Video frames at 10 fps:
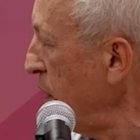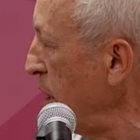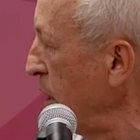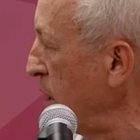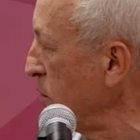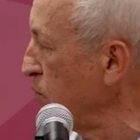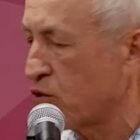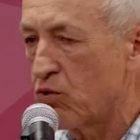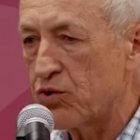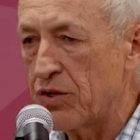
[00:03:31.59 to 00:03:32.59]
And
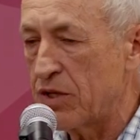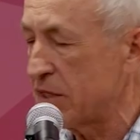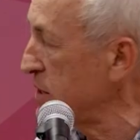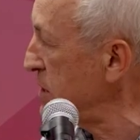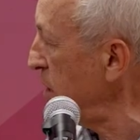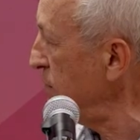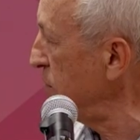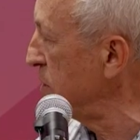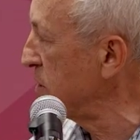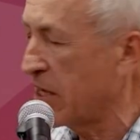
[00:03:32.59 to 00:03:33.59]
what good in this assay, we
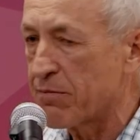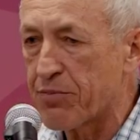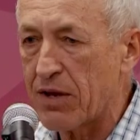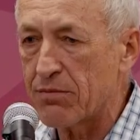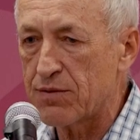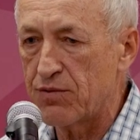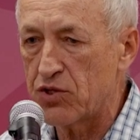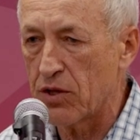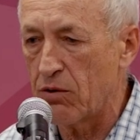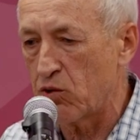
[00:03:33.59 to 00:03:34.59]
design primers which
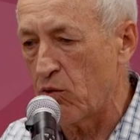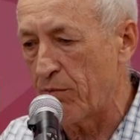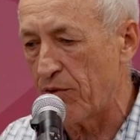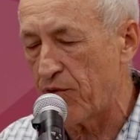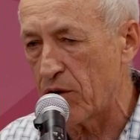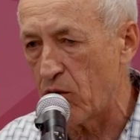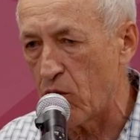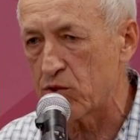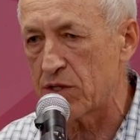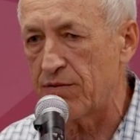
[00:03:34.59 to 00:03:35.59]
allow to amplify
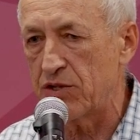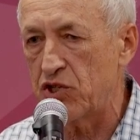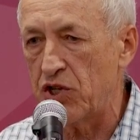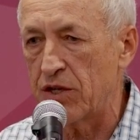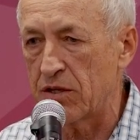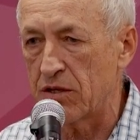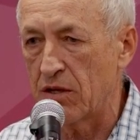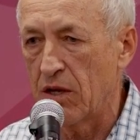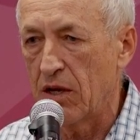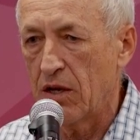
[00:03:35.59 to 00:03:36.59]
all 7 chain
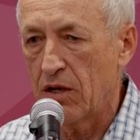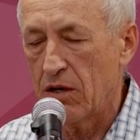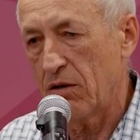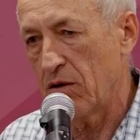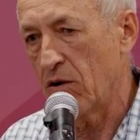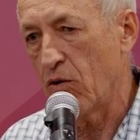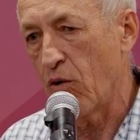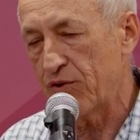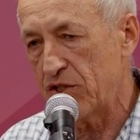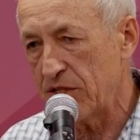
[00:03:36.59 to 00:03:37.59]

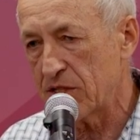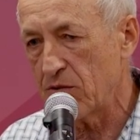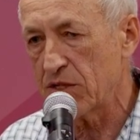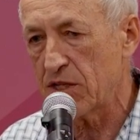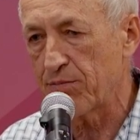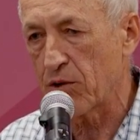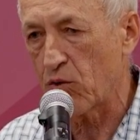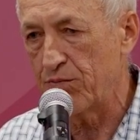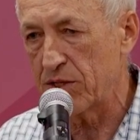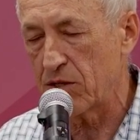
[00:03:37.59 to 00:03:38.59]
of T cell receptor or
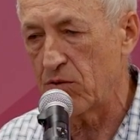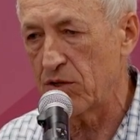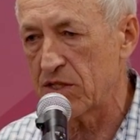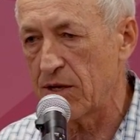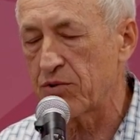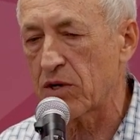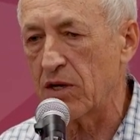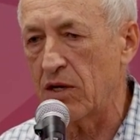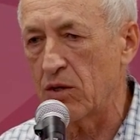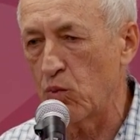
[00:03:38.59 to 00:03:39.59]
B cell receptor
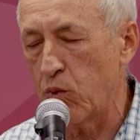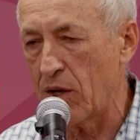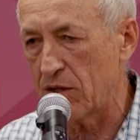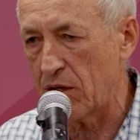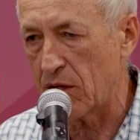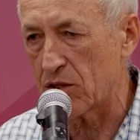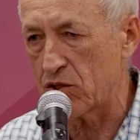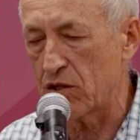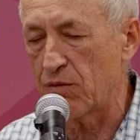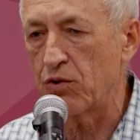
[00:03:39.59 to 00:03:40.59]
in one
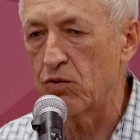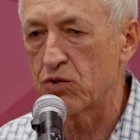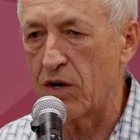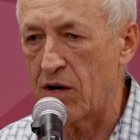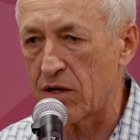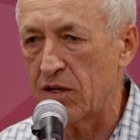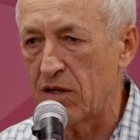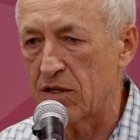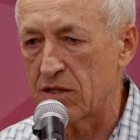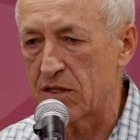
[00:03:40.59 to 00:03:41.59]
reaction if you use
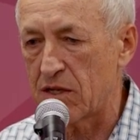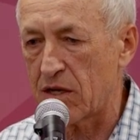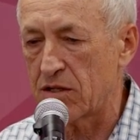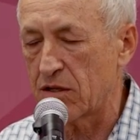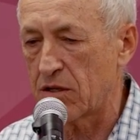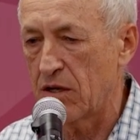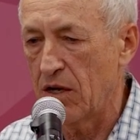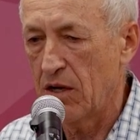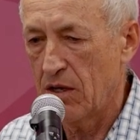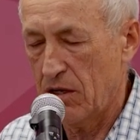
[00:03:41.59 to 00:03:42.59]
RNA as a starting
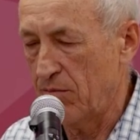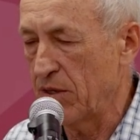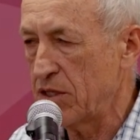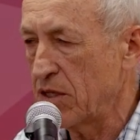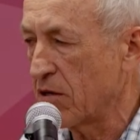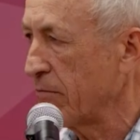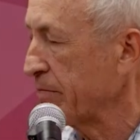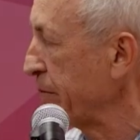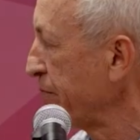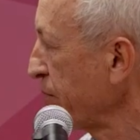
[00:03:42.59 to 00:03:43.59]
material.
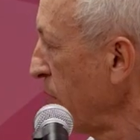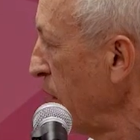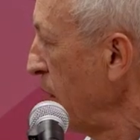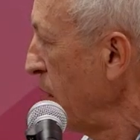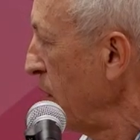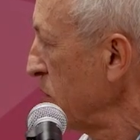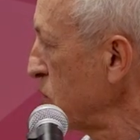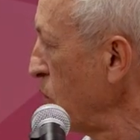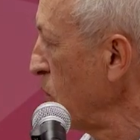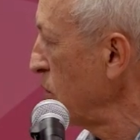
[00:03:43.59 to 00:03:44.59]

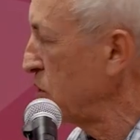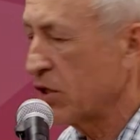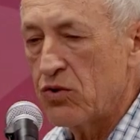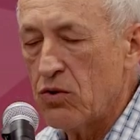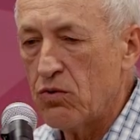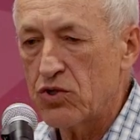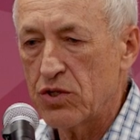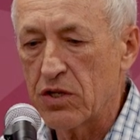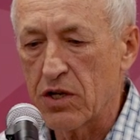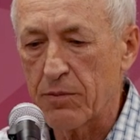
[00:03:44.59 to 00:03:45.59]
So technology
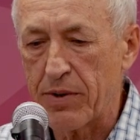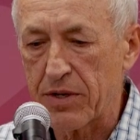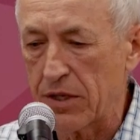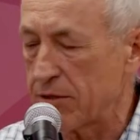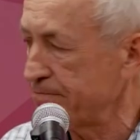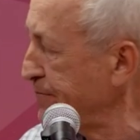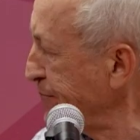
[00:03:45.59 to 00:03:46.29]
incorporate,